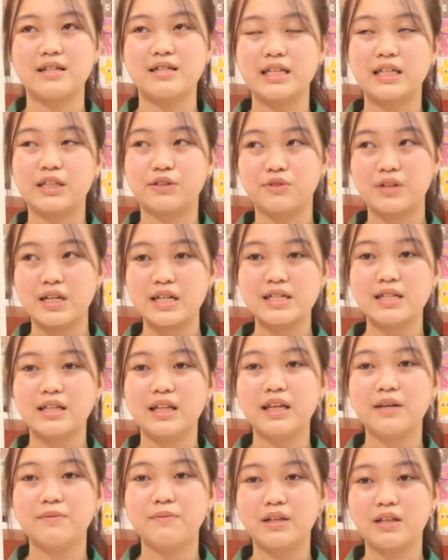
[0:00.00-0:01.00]

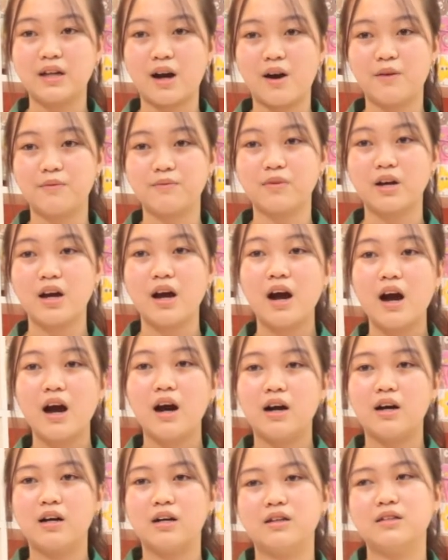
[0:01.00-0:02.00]
increasingly become
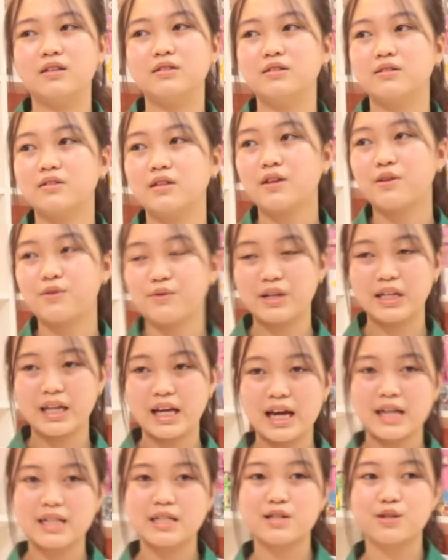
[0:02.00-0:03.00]
a
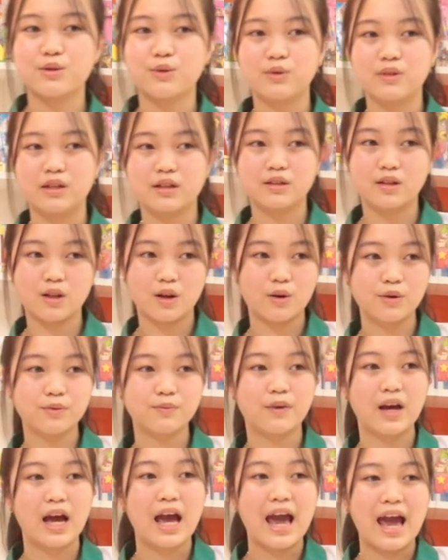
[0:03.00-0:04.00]
threat to the globe
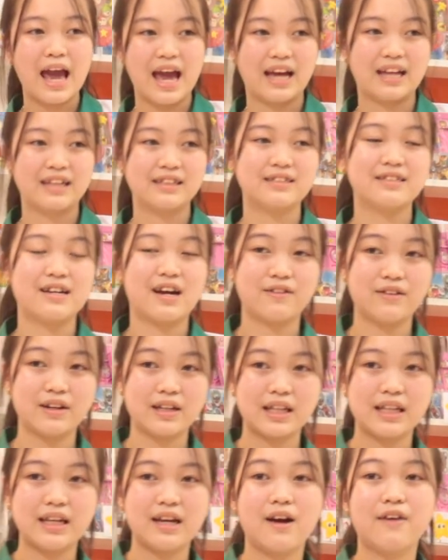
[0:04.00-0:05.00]
and
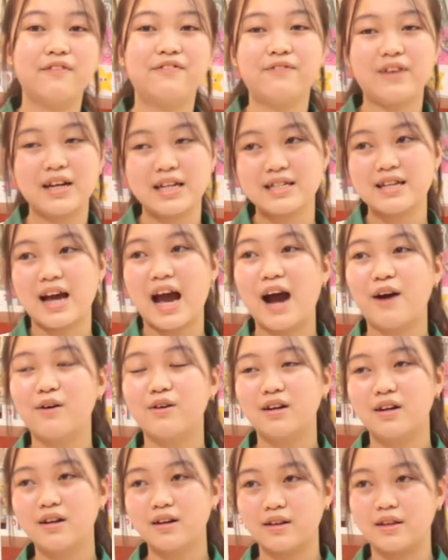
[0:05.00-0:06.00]
directly affect
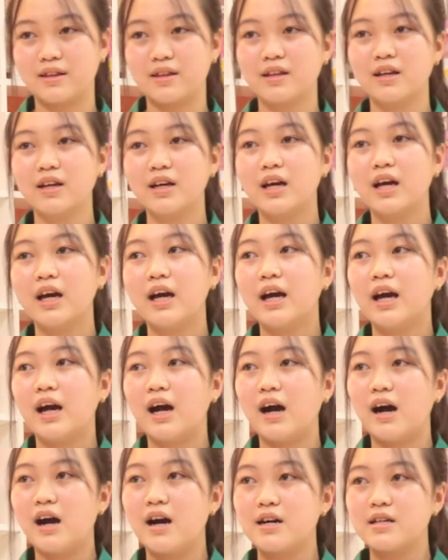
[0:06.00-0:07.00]
our Earth.
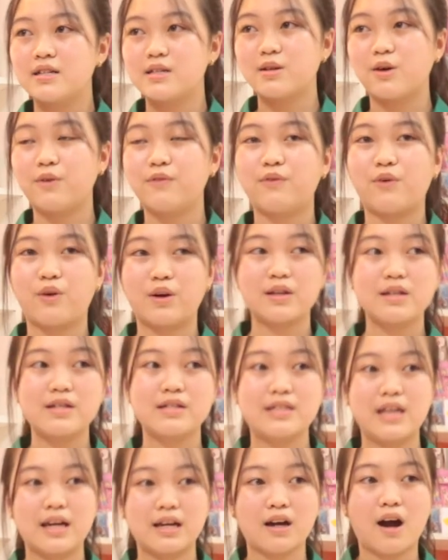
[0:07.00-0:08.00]
So for the
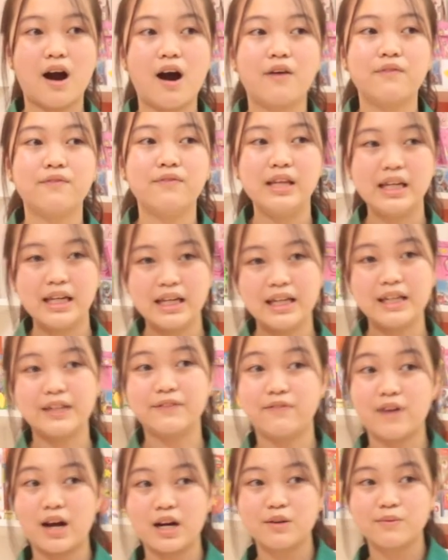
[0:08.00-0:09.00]
sake of the
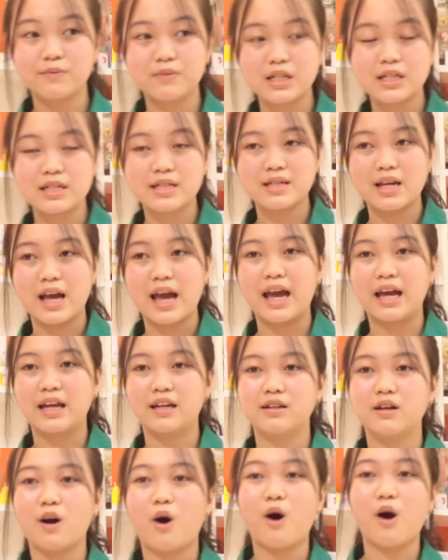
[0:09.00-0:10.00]
environment
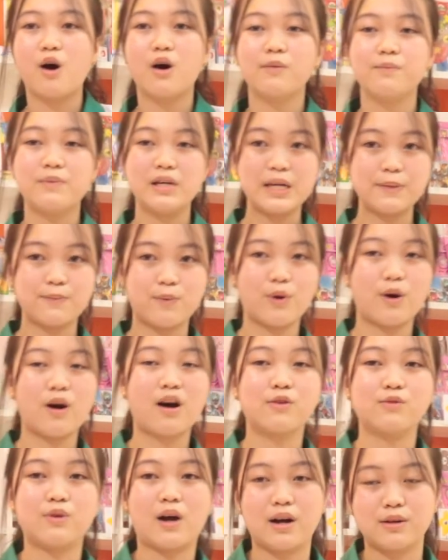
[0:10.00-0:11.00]
and all people
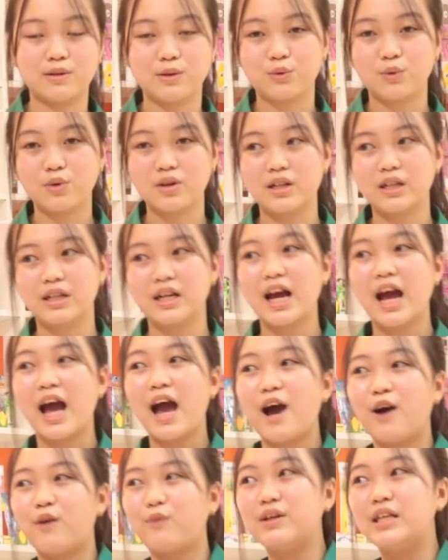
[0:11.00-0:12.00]
around the world,
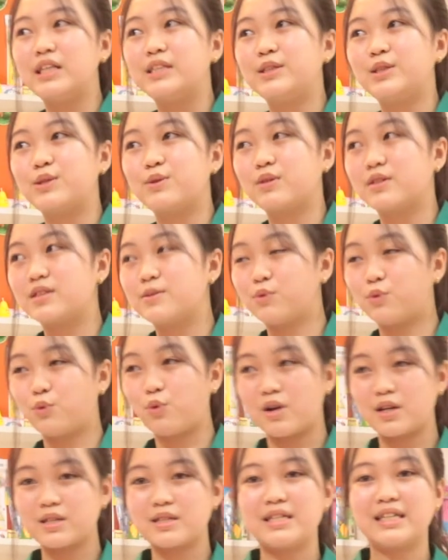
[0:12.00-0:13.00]
we should
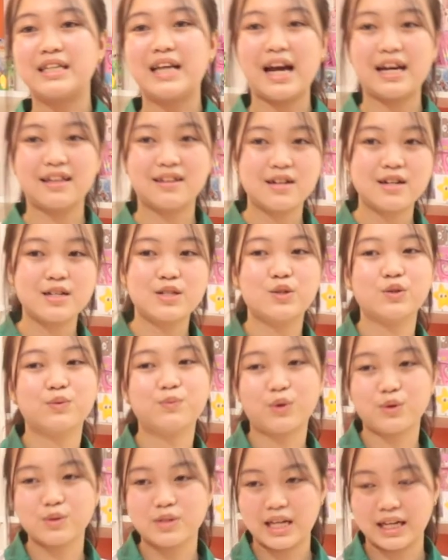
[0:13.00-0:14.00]
work together to
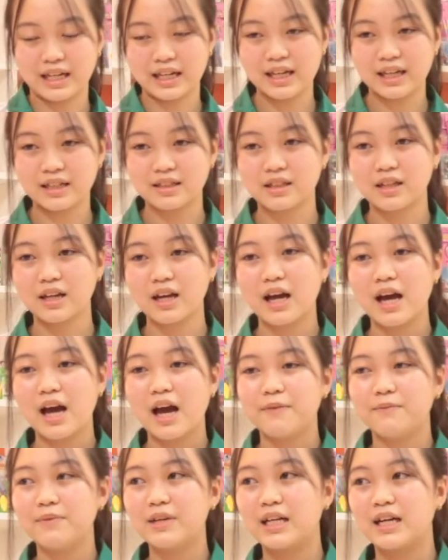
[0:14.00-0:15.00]
protect it,
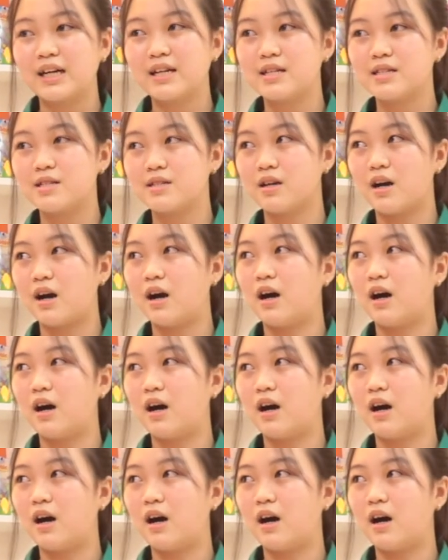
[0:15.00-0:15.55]
because